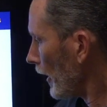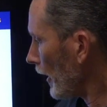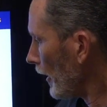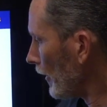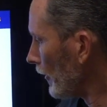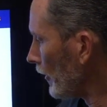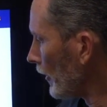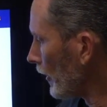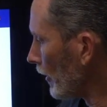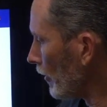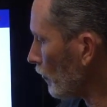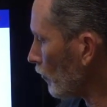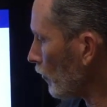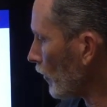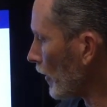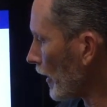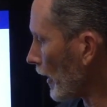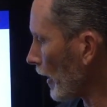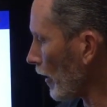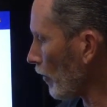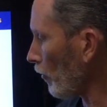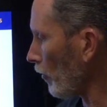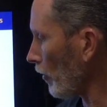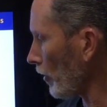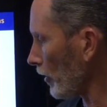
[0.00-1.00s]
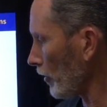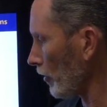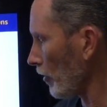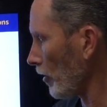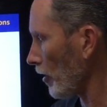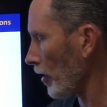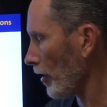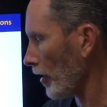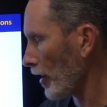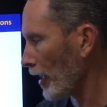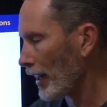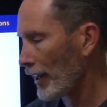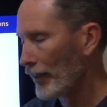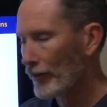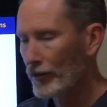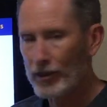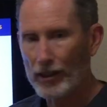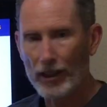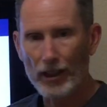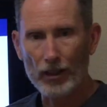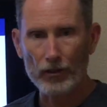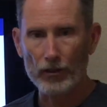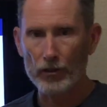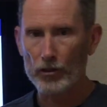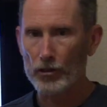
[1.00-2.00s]
And then we got to work on our
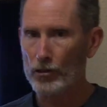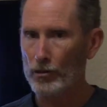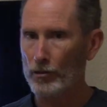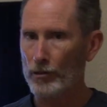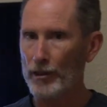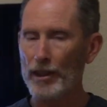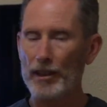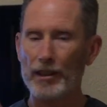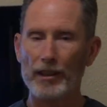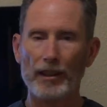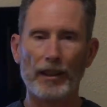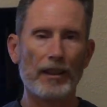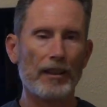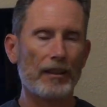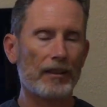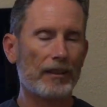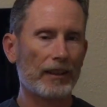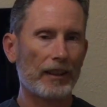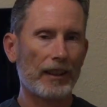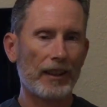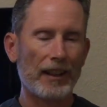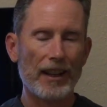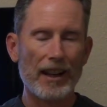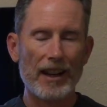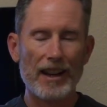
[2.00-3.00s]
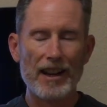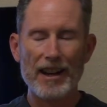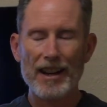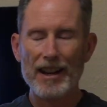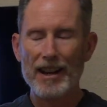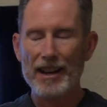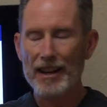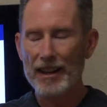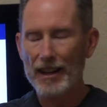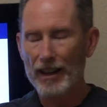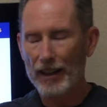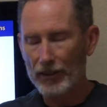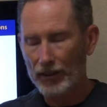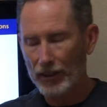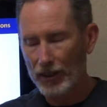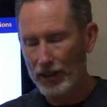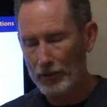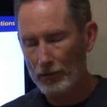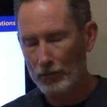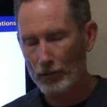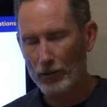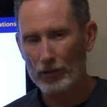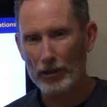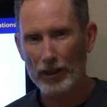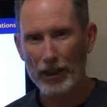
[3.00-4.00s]
lifestyle. There's three things that
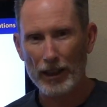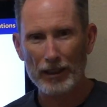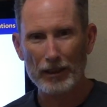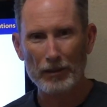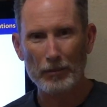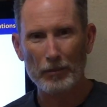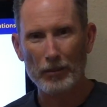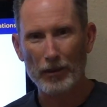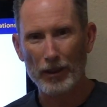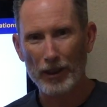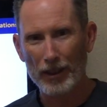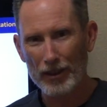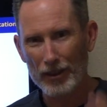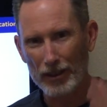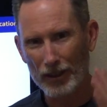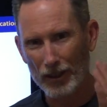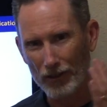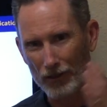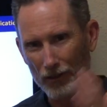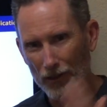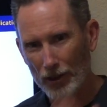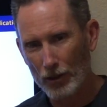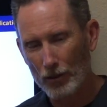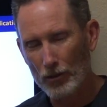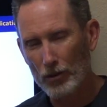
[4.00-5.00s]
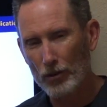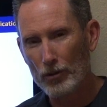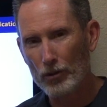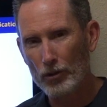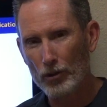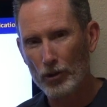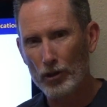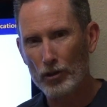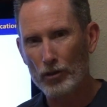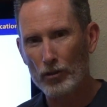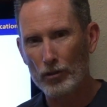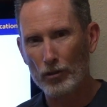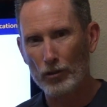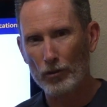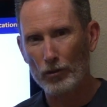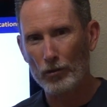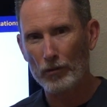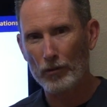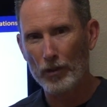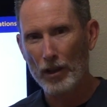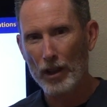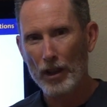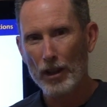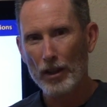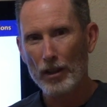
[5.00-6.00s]
nothing will take the place of. No nutritional
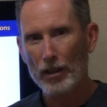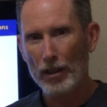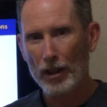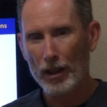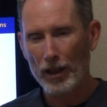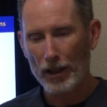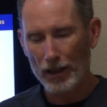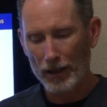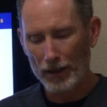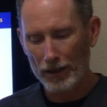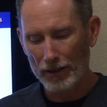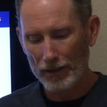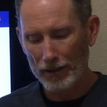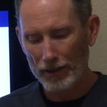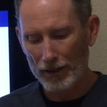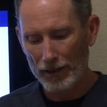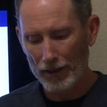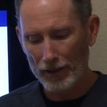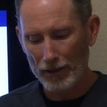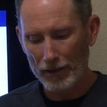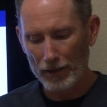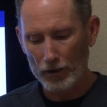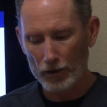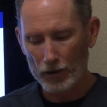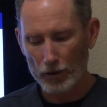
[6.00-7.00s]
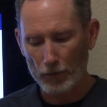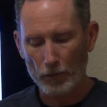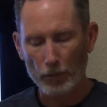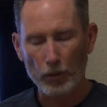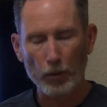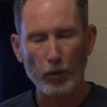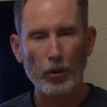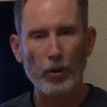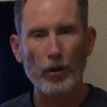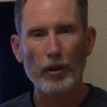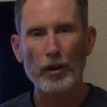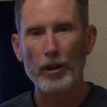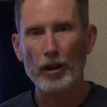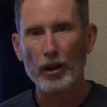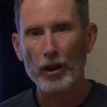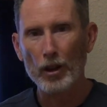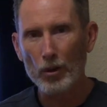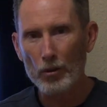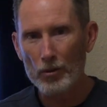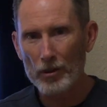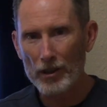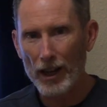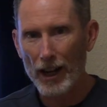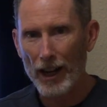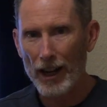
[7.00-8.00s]
support,
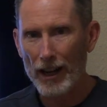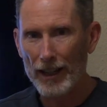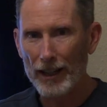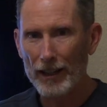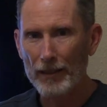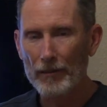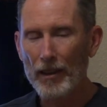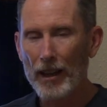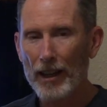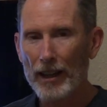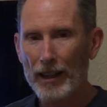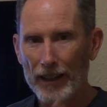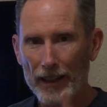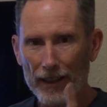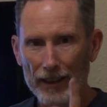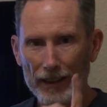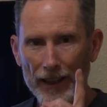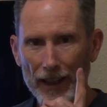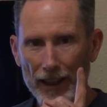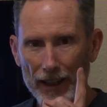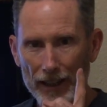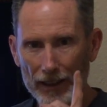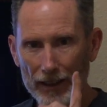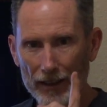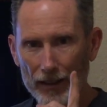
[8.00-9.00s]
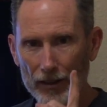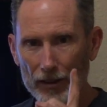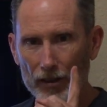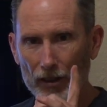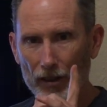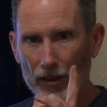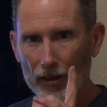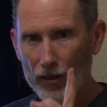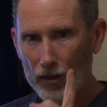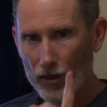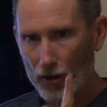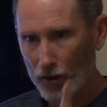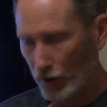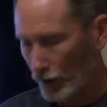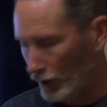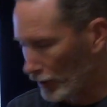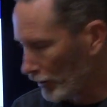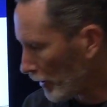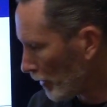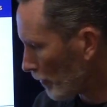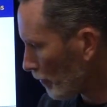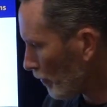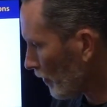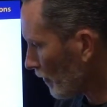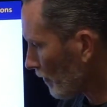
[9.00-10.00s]
no diet, and that is
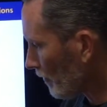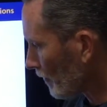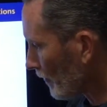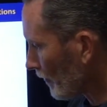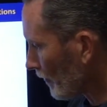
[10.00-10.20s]
sleep,